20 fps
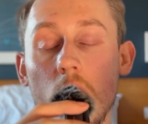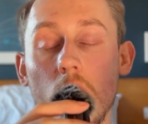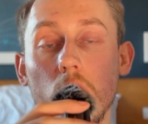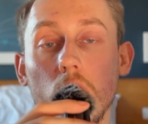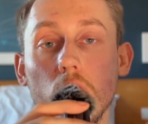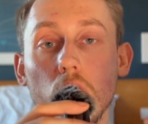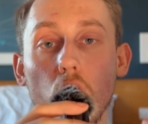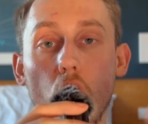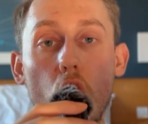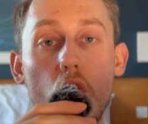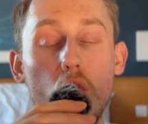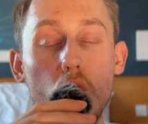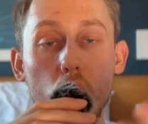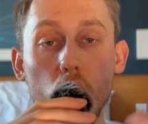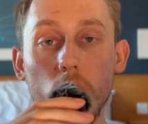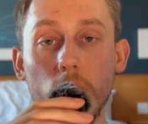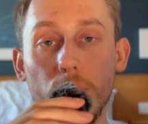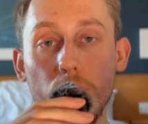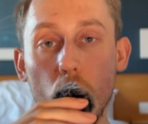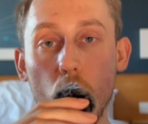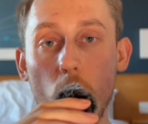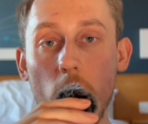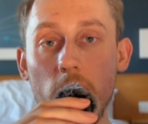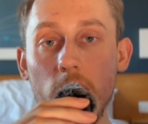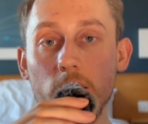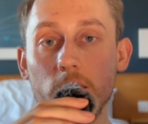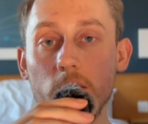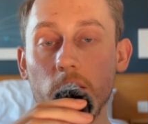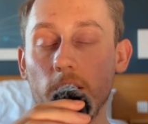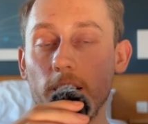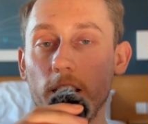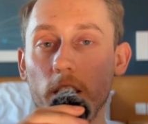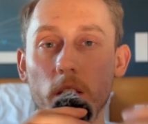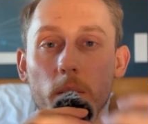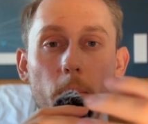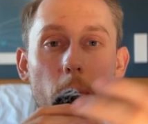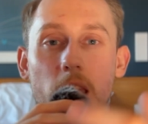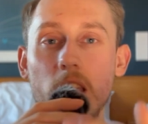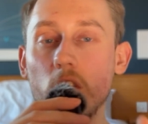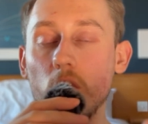Log all of your weights, like
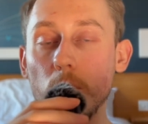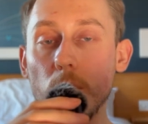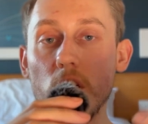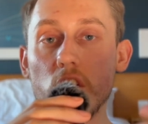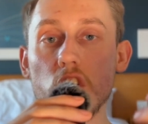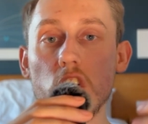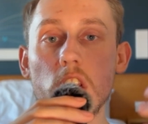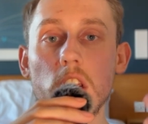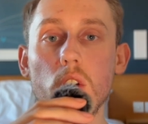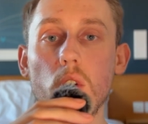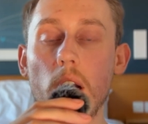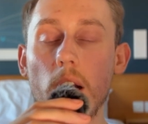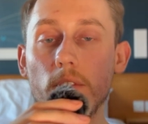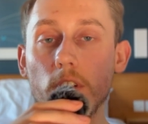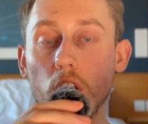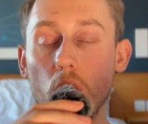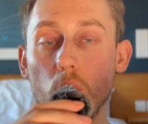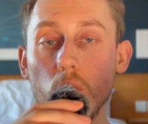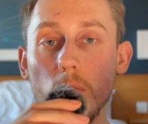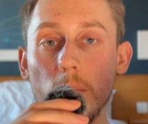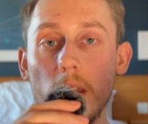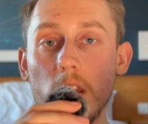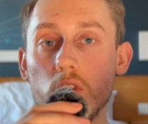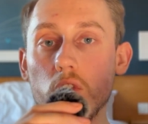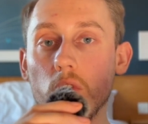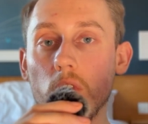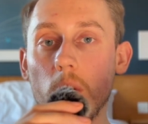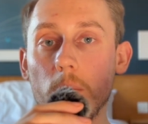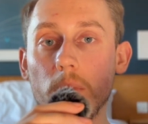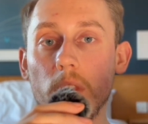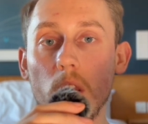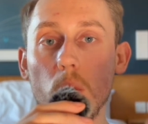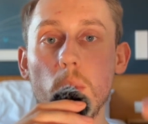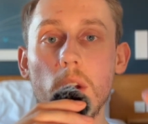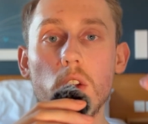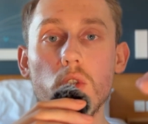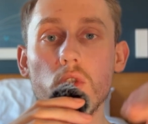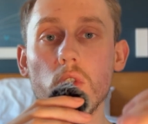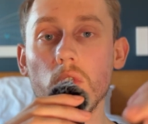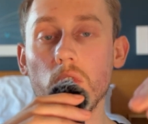make a spreadsheet or have a notes page or something where
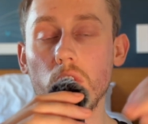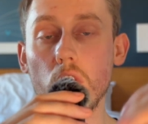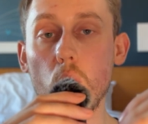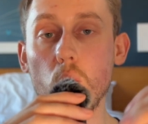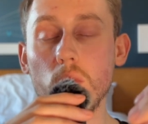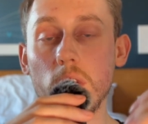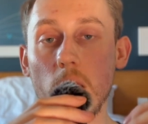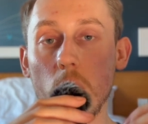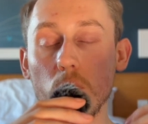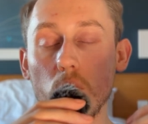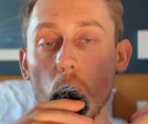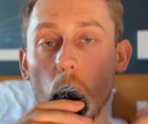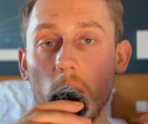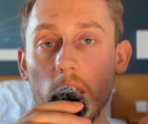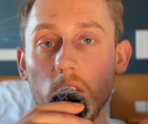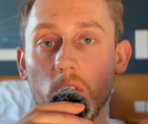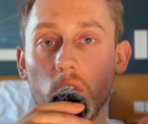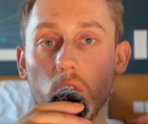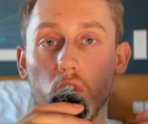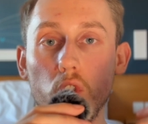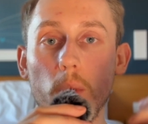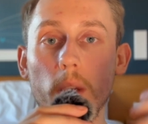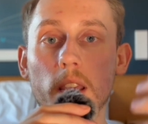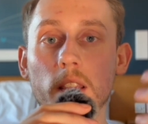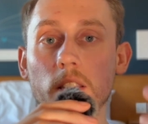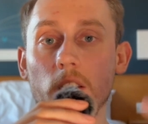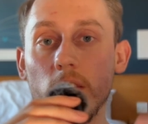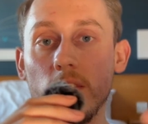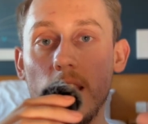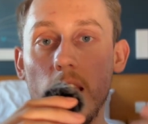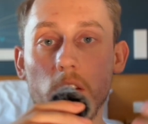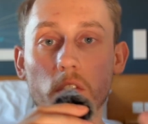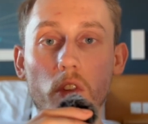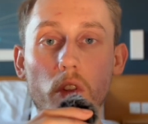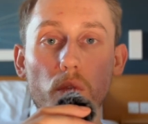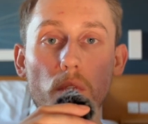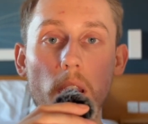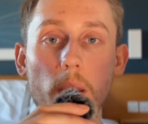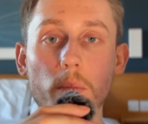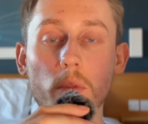you just note down the weights you're doing, the sets,
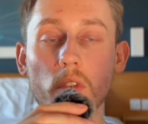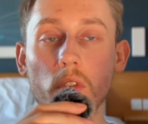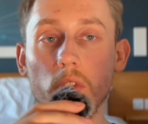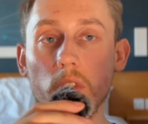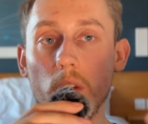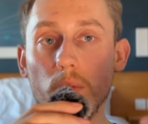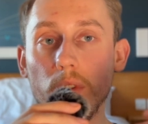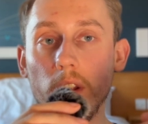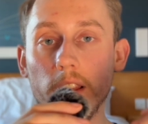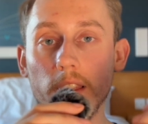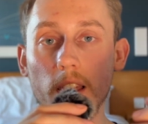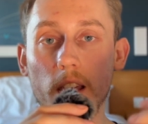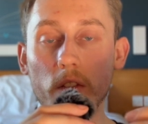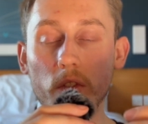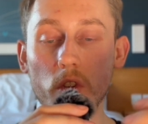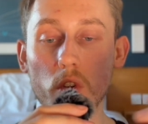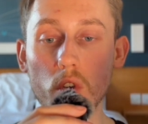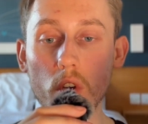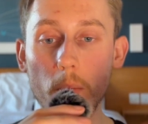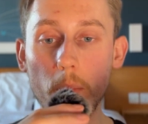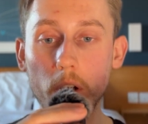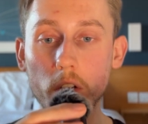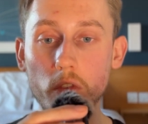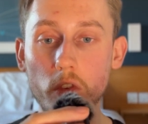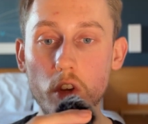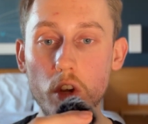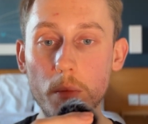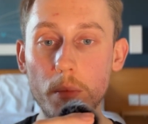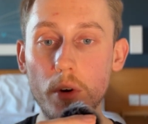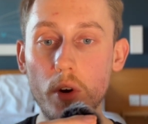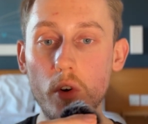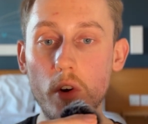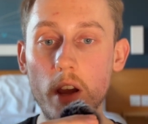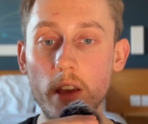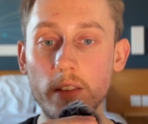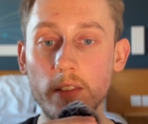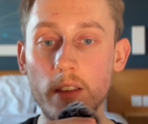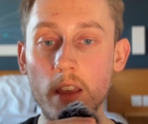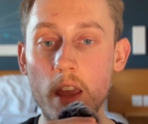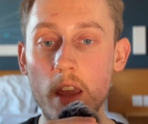the reps and stuff like that, so you can monitor your
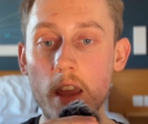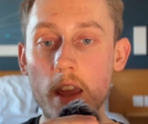progress,